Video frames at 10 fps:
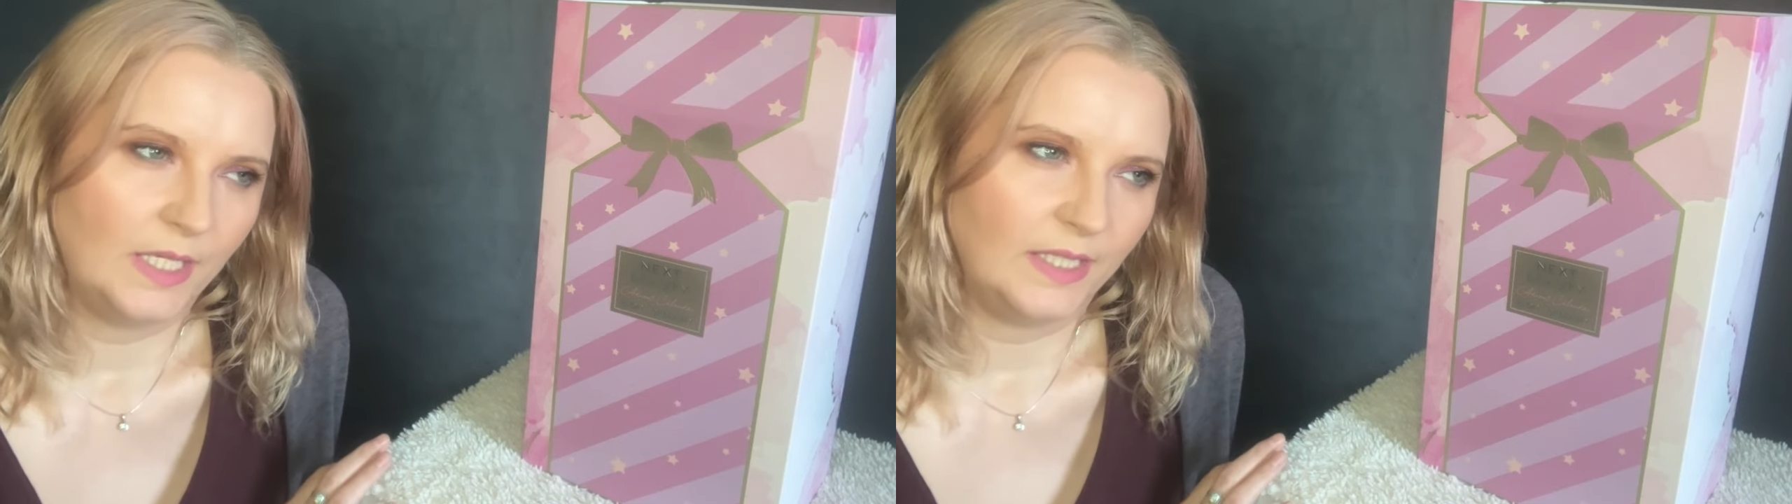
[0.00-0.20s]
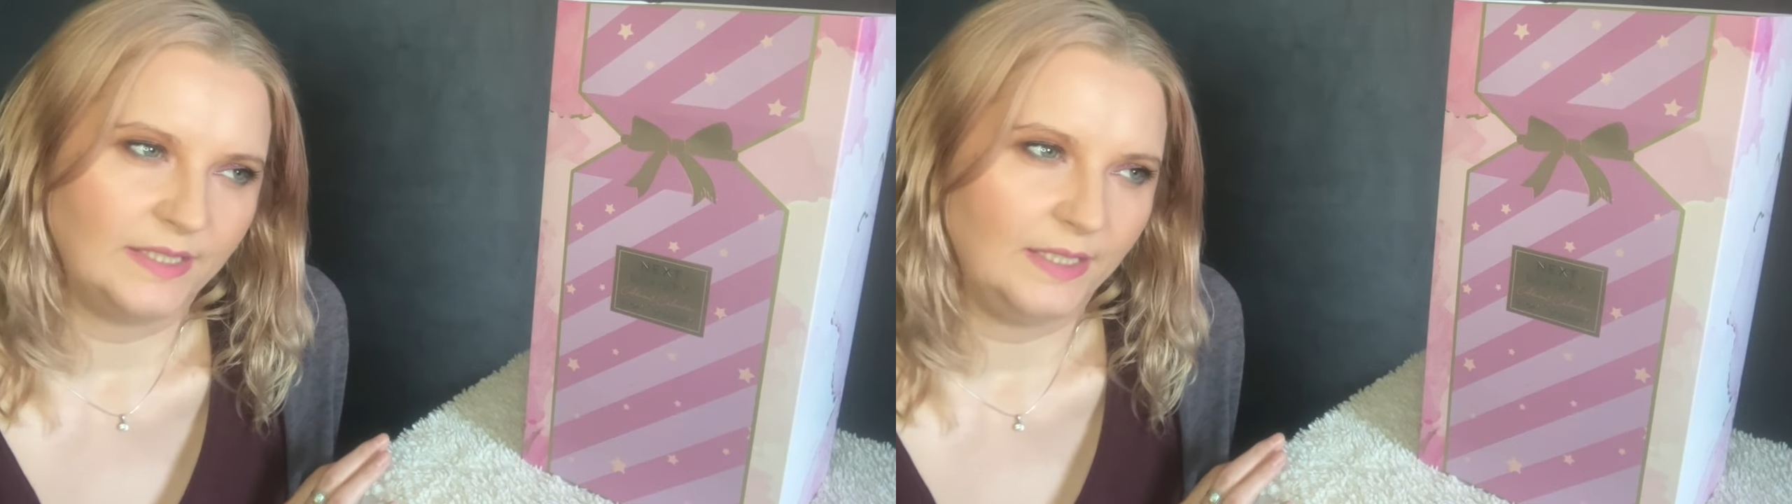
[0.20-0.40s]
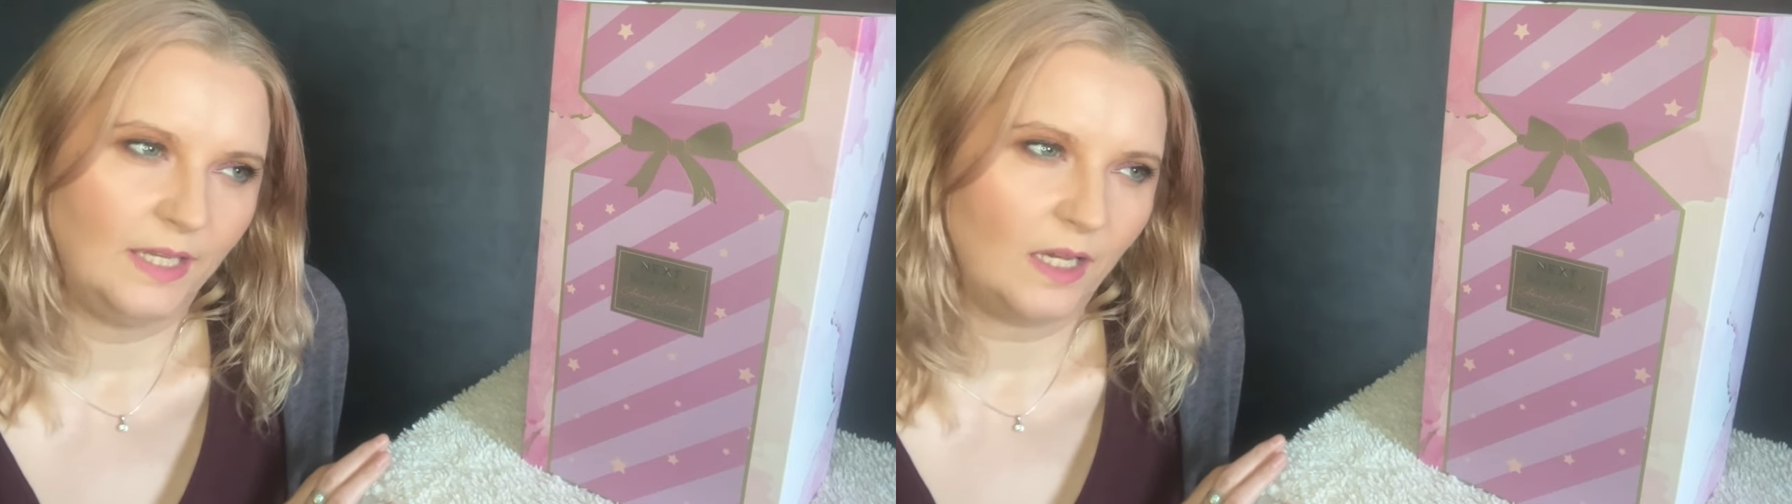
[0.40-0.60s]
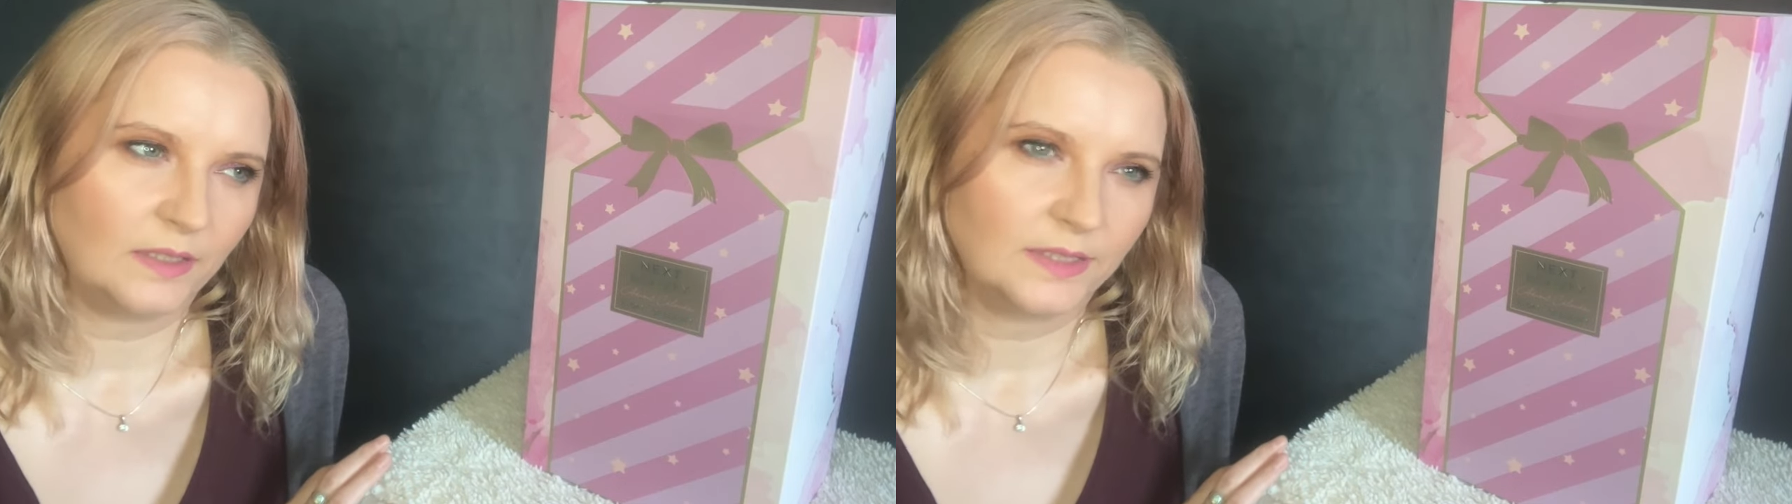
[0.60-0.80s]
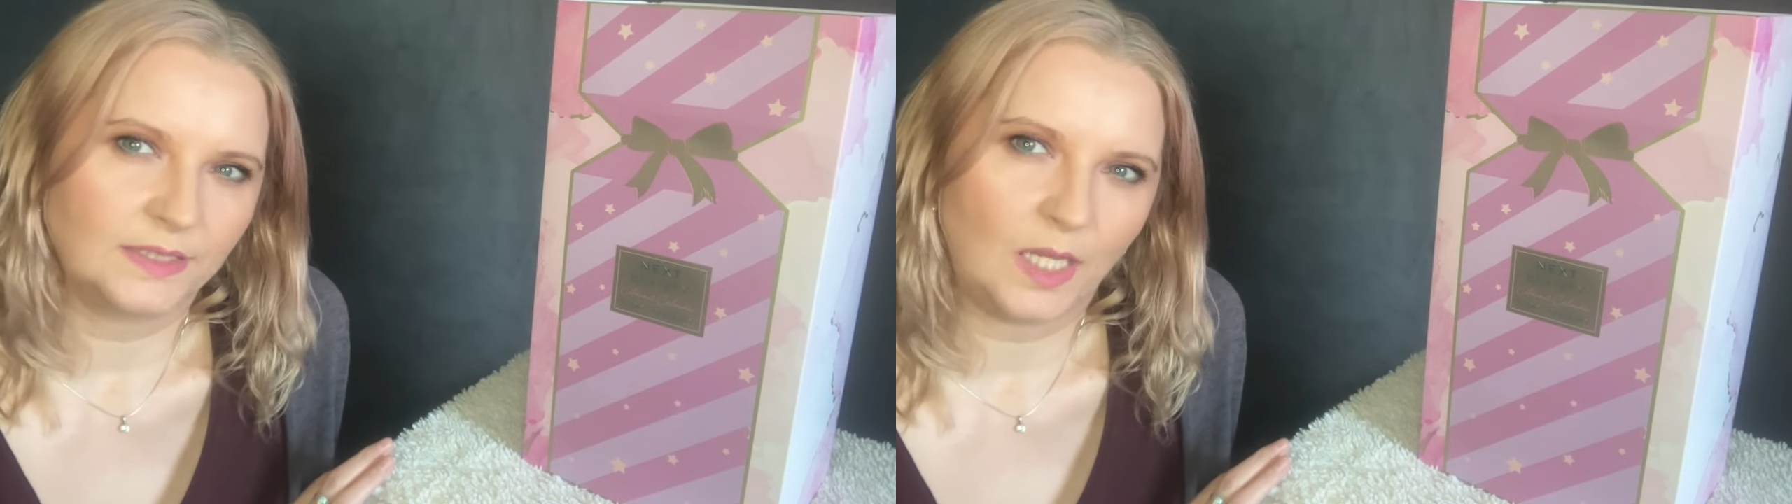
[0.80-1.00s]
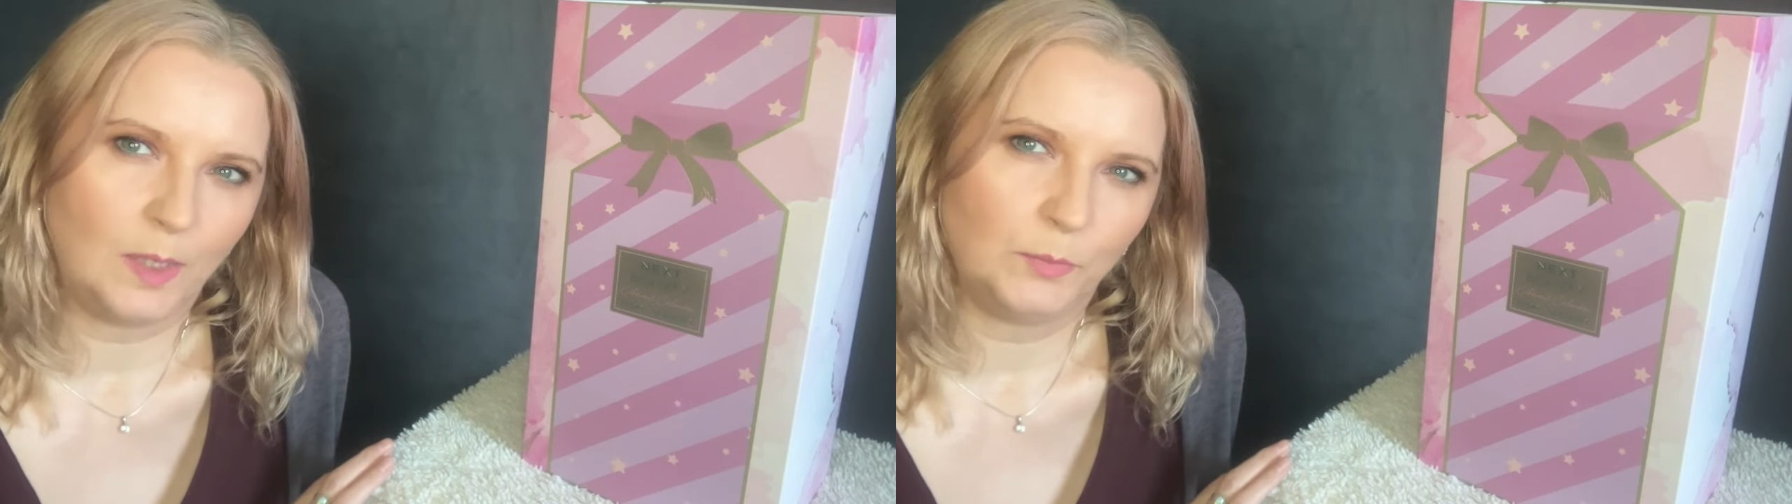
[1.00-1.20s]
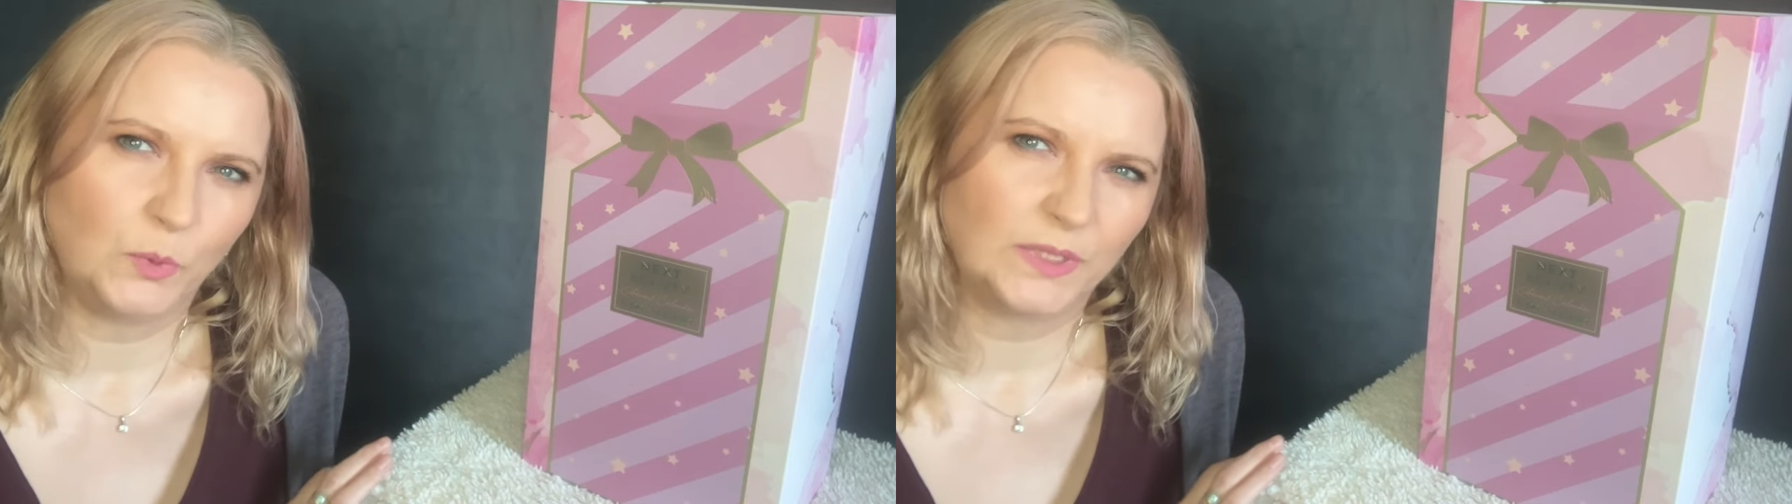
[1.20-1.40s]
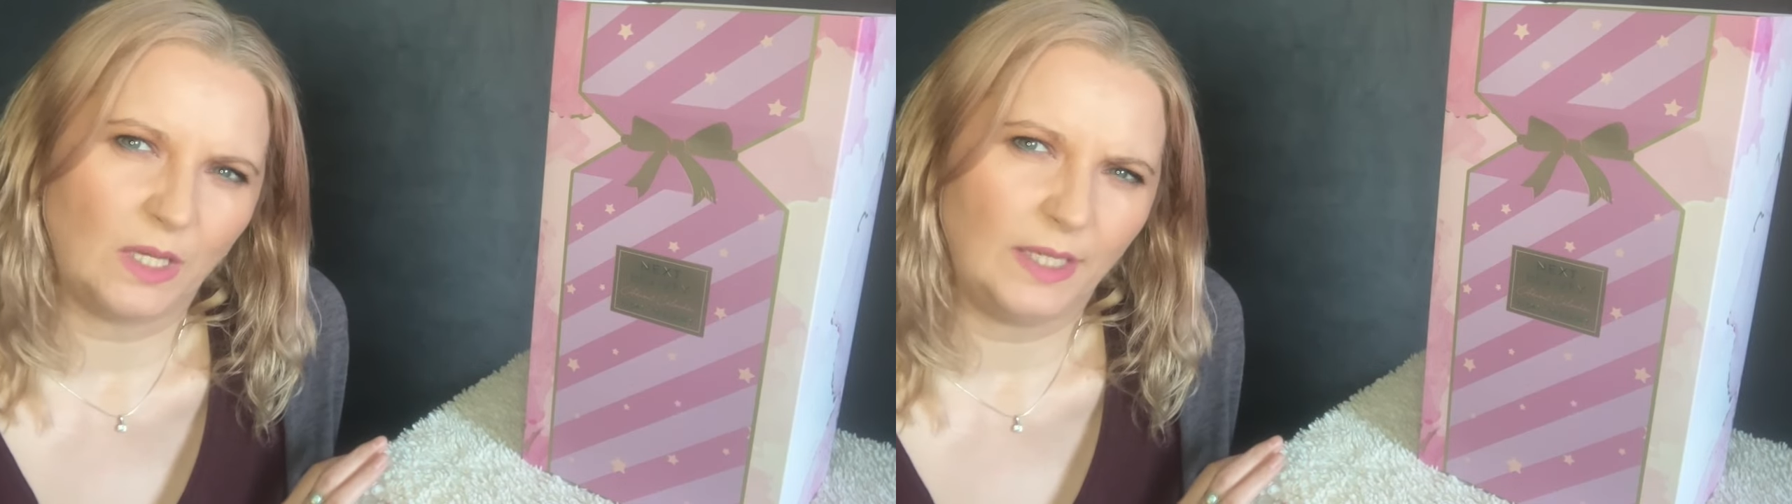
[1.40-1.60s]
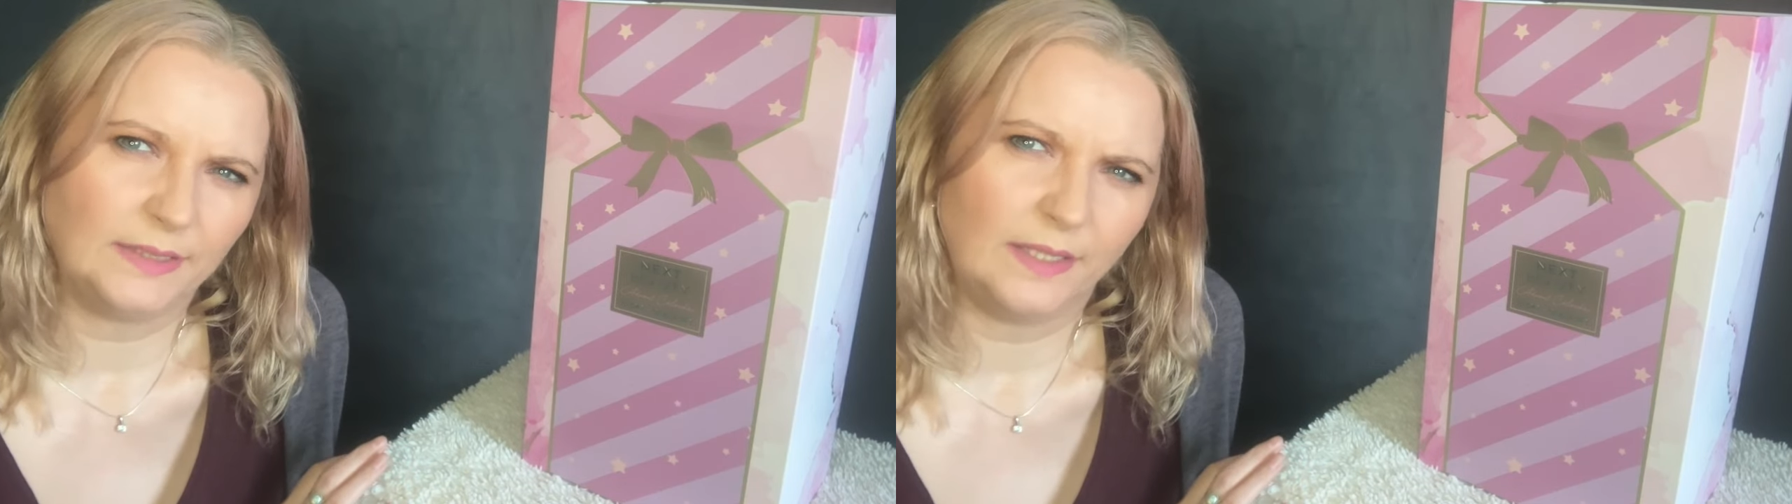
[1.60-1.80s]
a deluxe sample size,